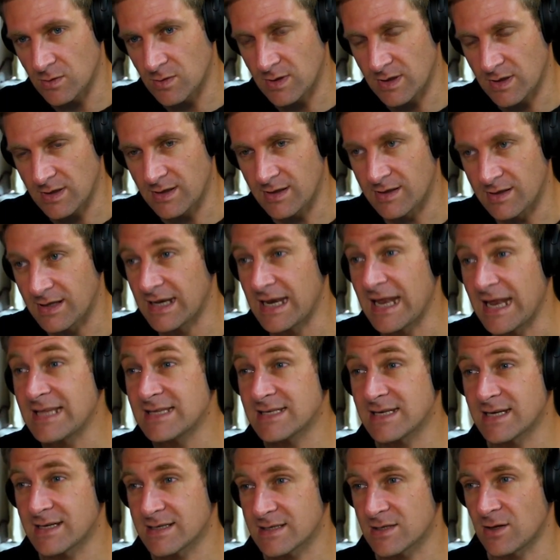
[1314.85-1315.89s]
The
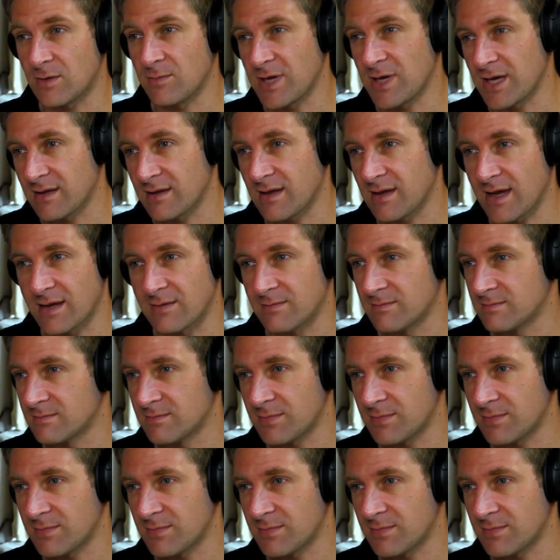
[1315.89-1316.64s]
lensing is not being done